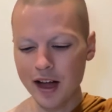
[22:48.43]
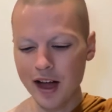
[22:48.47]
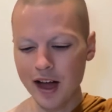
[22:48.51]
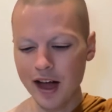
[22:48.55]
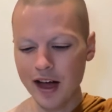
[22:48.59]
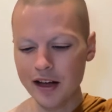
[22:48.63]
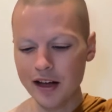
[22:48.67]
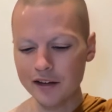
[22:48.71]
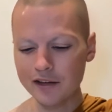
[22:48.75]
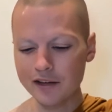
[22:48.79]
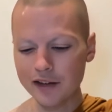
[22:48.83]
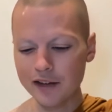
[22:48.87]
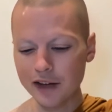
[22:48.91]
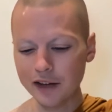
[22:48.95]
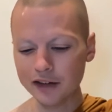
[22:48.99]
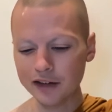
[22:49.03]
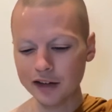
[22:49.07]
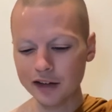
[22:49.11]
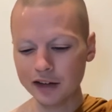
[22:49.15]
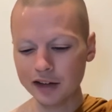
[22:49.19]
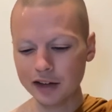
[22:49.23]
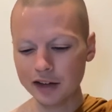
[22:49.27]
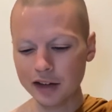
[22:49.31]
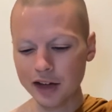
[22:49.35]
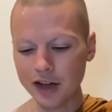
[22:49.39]
I have felt
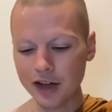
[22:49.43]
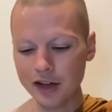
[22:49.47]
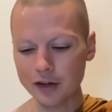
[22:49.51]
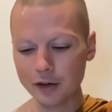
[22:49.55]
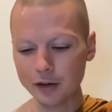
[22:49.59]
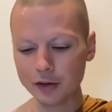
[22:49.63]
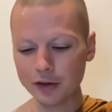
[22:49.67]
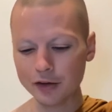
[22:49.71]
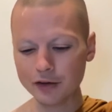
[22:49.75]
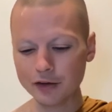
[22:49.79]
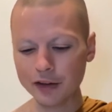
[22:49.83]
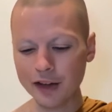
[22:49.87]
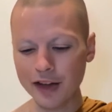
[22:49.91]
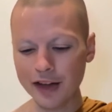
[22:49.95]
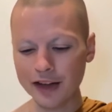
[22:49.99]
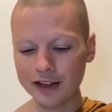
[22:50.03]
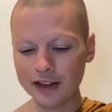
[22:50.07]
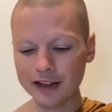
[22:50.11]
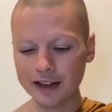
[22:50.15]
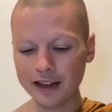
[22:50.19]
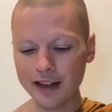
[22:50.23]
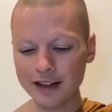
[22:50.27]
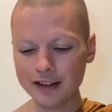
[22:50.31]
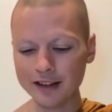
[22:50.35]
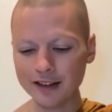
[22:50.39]
and heard others
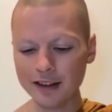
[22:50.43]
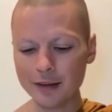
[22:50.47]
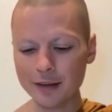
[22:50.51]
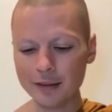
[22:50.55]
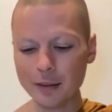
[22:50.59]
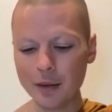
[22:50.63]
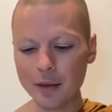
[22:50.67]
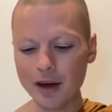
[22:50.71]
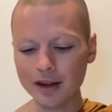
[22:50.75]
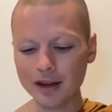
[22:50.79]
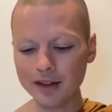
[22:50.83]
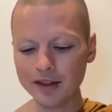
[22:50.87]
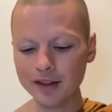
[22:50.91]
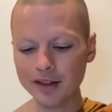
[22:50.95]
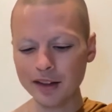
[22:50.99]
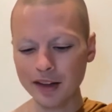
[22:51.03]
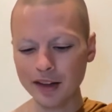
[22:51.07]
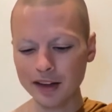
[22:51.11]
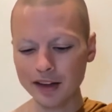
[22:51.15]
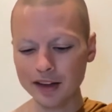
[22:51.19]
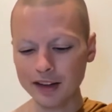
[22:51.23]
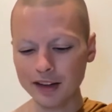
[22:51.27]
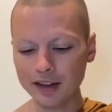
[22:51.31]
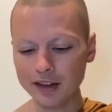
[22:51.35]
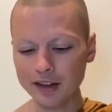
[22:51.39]
reflect that some
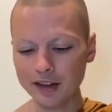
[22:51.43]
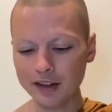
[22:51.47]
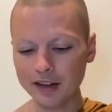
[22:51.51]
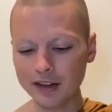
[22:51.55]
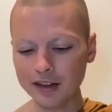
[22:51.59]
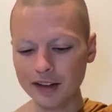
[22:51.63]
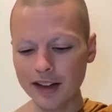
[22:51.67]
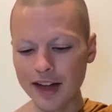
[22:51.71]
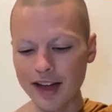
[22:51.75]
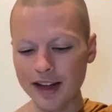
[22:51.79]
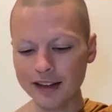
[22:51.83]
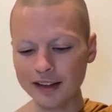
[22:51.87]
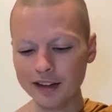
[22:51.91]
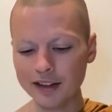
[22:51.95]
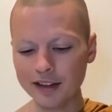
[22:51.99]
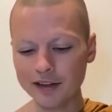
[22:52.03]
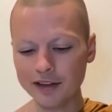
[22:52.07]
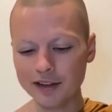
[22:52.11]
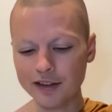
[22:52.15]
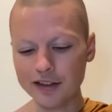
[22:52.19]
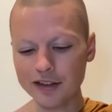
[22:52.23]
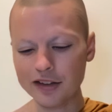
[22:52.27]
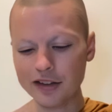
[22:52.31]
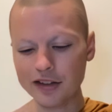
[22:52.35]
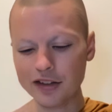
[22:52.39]
monasteries lack
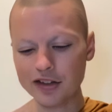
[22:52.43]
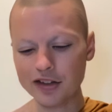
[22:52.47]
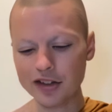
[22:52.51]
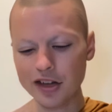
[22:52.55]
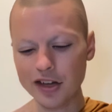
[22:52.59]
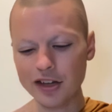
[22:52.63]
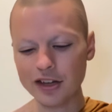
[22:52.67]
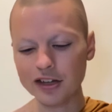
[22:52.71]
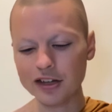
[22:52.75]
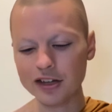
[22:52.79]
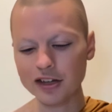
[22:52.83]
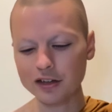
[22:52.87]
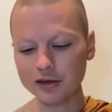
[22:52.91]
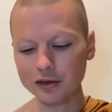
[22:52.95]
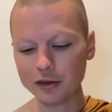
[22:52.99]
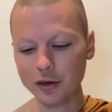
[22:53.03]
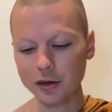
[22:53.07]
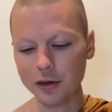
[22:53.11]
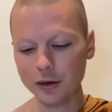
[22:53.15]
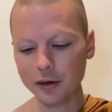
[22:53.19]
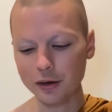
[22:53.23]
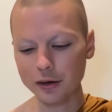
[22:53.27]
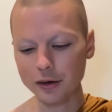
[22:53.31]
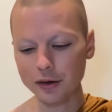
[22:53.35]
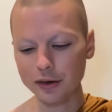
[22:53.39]
sufficient generative
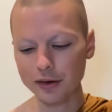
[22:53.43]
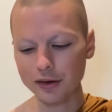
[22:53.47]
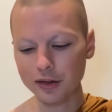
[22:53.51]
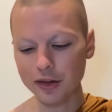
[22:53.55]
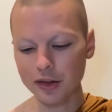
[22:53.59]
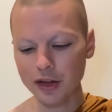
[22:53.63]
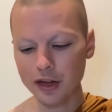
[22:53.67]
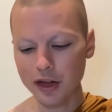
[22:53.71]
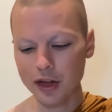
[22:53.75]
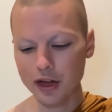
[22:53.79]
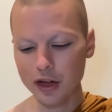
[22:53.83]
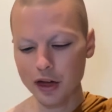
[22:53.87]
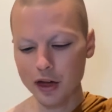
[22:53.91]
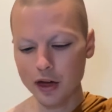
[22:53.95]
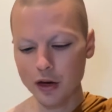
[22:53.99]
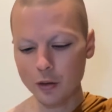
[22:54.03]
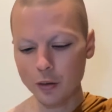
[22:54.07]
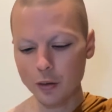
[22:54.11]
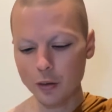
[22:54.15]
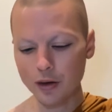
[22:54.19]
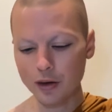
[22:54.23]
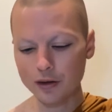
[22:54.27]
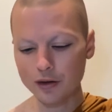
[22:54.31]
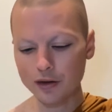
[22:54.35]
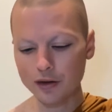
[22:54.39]
roles,
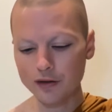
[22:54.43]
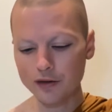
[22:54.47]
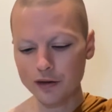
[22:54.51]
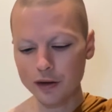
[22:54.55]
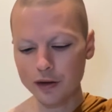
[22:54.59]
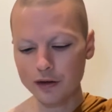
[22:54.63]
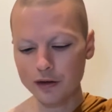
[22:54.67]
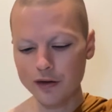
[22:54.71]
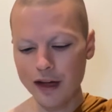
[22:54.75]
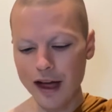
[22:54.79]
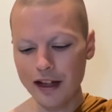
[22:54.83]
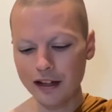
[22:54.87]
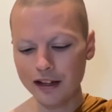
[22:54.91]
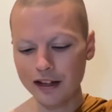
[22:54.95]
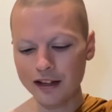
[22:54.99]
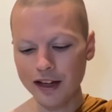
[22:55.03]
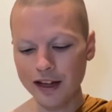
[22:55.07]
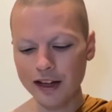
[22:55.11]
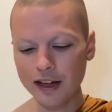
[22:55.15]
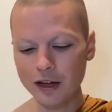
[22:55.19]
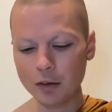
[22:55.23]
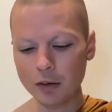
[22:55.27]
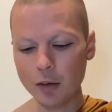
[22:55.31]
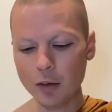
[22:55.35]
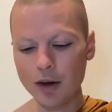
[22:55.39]
one of the few
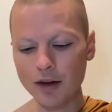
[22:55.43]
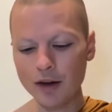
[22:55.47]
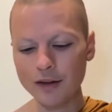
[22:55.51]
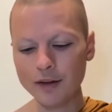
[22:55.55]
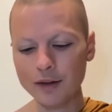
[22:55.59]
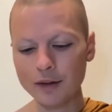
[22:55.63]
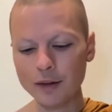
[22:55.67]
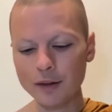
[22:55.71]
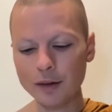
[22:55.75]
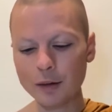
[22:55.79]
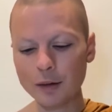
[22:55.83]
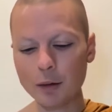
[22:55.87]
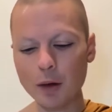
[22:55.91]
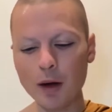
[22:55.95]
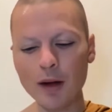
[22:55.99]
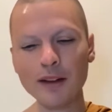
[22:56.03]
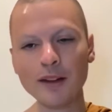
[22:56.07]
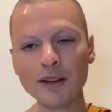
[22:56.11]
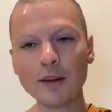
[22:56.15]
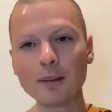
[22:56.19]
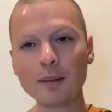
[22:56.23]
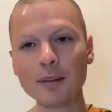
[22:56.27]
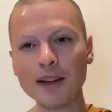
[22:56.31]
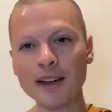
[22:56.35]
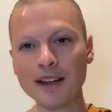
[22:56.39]
validated one,
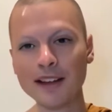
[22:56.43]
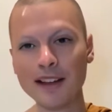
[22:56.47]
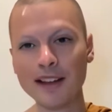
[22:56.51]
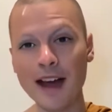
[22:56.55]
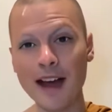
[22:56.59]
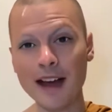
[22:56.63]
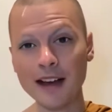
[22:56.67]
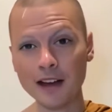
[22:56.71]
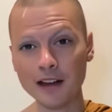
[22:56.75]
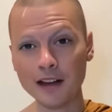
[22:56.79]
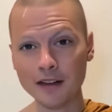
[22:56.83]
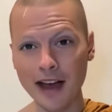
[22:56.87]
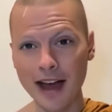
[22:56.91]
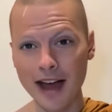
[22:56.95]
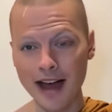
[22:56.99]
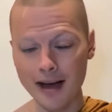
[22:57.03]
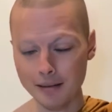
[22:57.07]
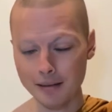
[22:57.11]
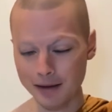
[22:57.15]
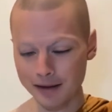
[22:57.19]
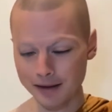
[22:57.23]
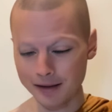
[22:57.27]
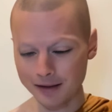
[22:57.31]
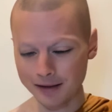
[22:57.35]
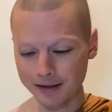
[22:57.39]
ones being that of
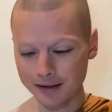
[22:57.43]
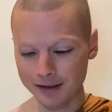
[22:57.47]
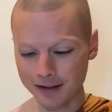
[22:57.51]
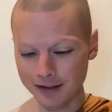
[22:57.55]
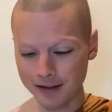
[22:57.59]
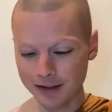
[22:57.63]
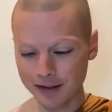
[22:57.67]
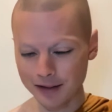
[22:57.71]
abbot,